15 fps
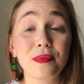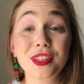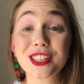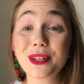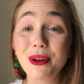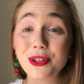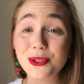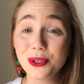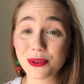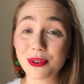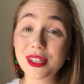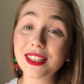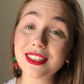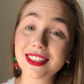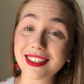So I do
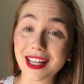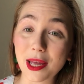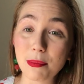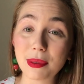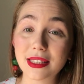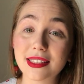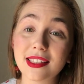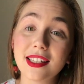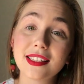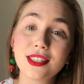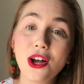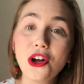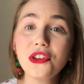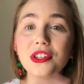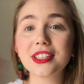run a design business
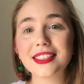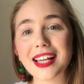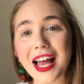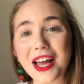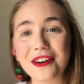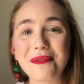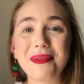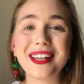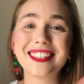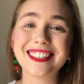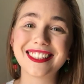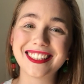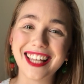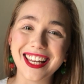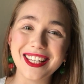on the side of my
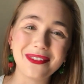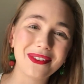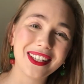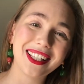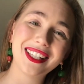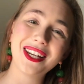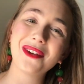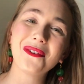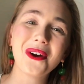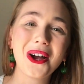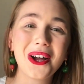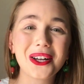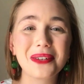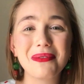sustainability work,